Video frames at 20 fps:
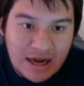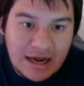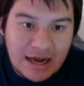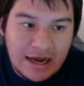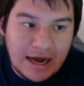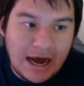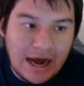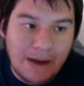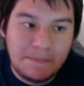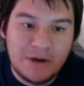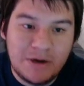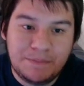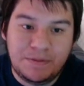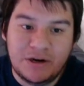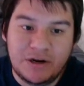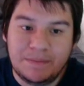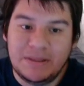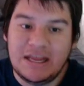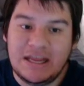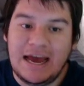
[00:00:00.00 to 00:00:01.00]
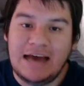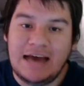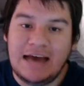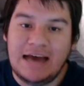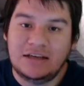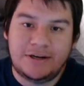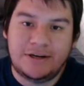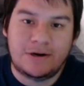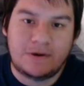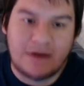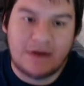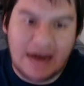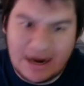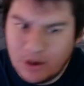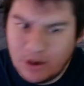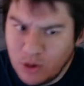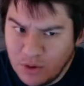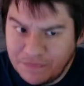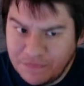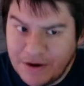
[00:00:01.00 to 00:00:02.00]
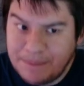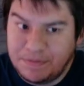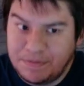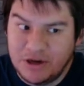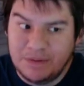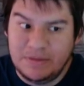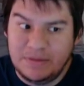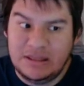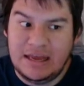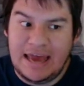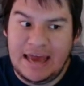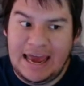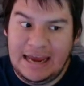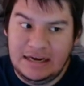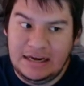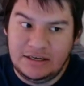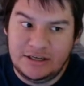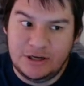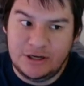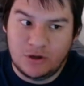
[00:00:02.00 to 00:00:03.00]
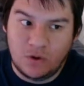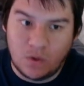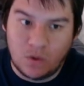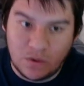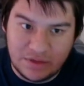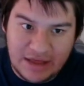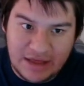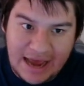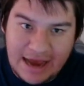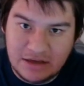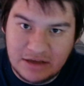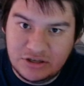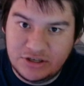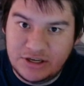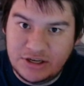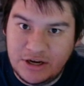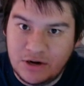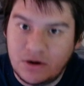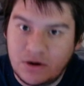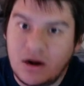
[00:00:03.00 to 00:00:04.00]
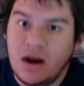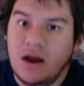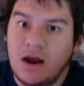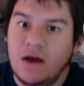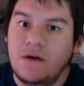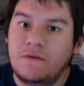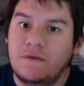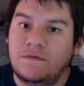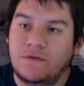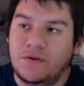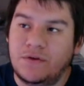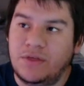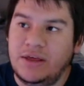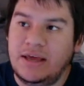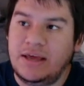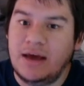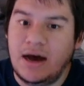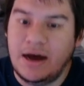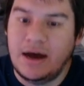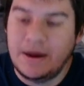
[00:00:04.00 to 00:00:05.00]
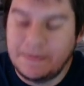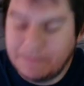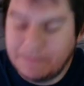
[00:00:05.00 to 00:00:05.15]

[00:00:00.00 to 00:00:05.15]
I'm going to put him in the S tier. I don't know if I put him in the A tier or the S tier for the